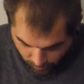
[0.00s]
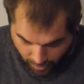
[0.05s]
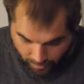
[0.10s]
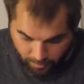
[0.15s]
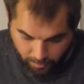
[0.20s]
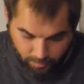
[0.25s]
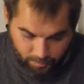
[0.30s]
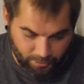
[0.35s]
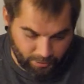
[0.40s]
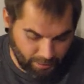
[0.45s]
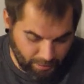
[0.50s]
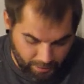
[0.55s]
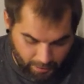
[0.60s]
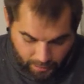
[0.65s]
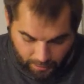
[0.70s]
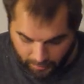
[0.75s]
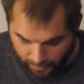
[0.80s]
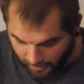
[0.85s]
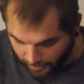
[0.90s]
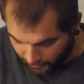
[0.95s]
probably
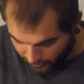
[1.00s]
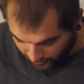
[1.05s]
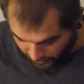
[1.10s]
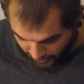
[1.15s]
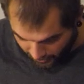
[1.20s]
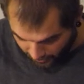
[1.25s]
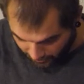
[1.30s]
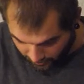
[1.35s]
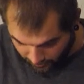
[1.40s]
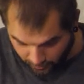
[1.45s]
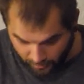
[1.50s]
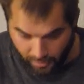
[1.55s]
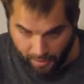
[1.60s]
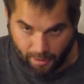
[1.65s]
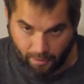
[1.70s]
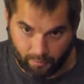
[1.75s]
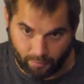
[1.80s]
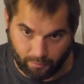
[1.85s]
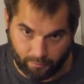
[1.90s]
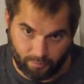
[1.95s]
get that thing
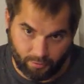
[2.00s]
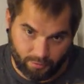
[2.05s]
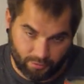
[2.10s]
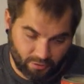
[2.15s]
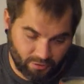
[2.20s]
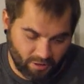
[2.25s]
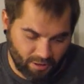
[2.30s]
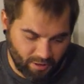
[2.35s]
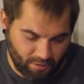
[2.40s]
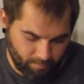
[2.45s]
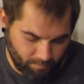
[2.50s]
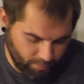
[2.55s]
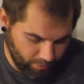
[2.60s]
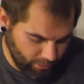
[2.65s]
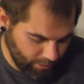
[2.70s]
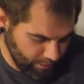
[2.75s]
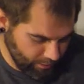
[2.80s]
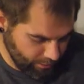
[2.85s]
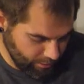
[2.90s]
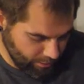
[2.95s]
out of the same
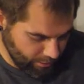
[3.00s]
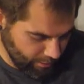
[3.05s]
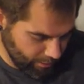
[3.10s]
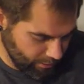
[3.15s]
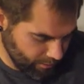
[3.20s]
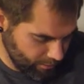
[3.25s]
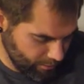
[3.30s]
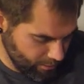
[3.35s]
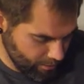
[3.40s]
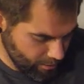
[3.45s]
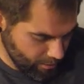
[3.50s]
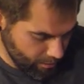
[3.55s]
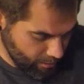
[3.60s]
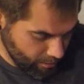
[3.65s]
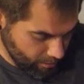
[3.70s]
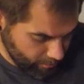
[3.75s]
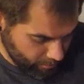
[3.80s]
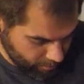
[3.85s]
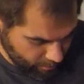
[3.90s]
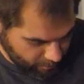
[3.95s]
place as
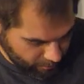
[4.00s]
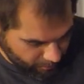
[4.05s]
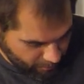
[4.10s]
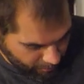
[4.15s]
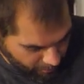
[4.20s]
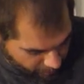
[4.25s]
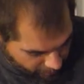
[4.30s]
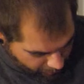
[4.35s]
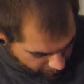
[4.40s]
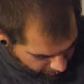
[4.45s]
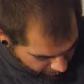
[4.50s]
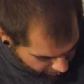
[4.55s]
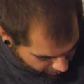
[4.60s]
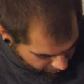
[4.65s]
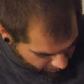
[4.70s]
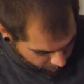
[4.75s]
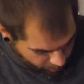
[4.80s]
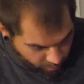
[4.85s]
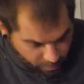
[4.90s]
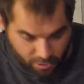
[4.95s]
this thing and
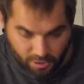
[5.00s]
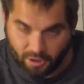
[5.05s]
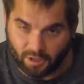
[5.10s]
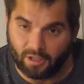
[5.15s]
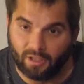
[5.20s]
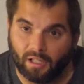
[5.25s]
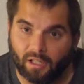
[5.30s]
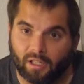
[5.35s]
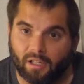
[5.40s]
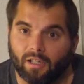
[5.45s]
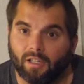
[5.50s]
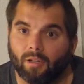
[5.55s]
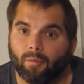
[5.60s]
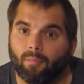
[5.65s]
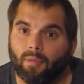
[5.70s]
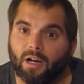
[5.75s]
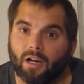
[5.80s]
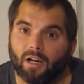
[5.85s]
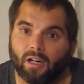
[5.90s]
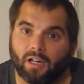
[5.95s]
then just stick an
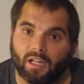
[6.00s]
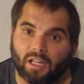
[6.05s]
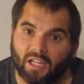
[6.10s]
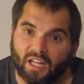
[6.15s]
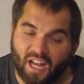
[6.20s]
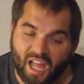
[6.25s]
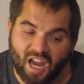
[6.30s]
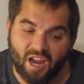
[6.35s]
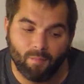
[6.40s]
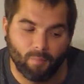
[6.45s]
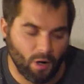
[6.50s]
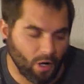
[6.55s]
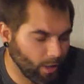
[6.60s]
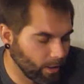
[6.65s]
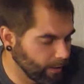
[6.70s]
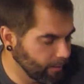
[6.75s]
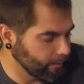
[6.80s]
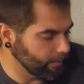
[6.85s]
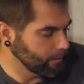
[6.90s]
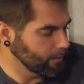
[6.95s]
American name on
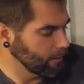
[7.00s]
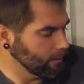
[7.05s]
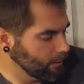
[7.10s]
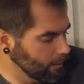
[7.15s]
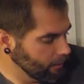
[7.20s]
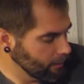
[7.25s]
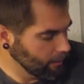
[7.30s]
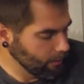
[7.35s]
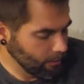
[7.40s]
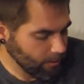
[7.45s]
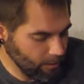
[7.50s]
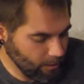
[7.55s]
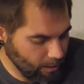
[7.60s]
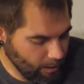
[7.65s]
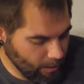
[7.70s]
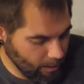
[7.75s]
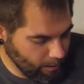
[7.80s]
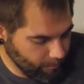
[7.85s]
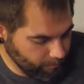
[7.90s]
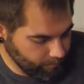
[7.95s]
it.
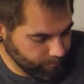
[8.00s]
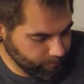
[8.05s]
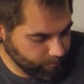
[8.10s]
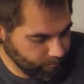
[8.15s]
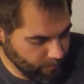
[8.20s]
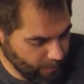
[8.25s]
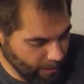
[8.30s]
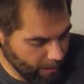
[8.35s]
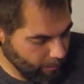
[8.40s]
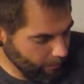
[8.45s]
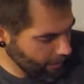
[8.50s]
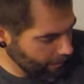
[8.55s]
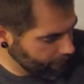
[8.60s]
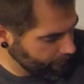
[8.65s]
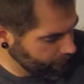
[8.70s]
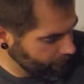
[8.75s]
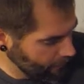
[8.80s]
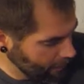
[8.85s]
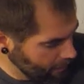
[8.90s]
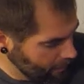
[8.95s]
Uh, but anyway,
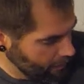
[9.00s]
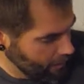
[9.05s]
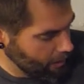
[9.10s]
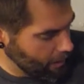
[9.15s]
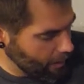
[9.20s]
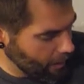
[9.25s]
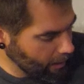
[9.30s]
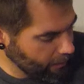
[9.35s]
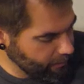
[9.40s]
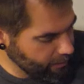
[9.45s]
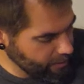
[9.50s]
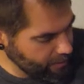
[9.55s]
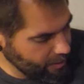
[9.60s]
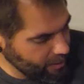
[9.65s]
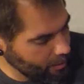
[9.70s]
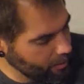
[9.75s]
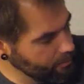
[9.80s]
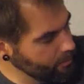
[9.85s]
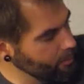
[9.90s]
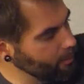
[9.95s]
uh, this
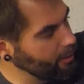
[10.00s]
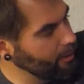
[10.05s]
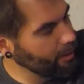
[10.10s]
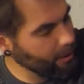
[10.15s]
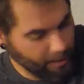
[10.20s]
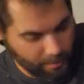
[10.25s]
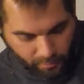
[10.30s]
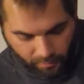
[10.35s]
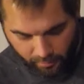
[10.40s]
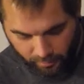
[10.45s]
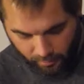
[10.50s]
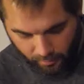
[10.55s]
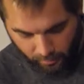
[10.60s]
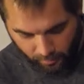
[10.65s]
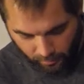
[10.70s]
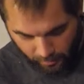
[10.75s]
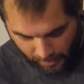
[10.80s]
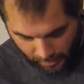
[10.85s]
comes with like a little